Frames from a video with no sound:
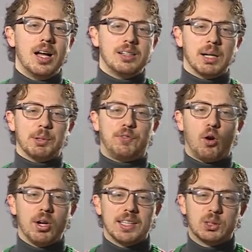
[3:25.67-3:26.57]
Number
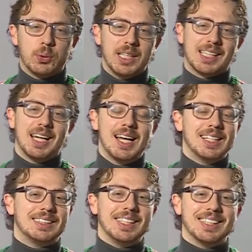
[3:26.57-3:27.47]
four this week,
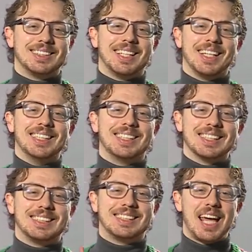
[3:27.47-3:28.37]
see the city's
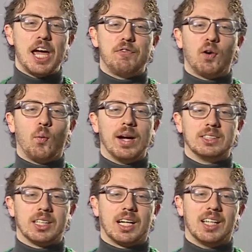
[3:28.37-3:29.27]
safe
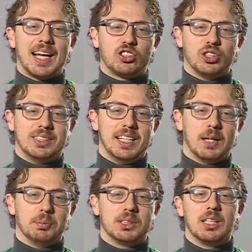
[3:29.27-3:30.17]
winter collection
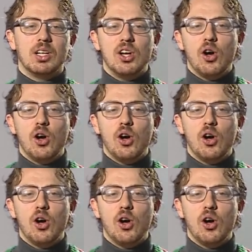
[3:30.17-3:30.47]
tips.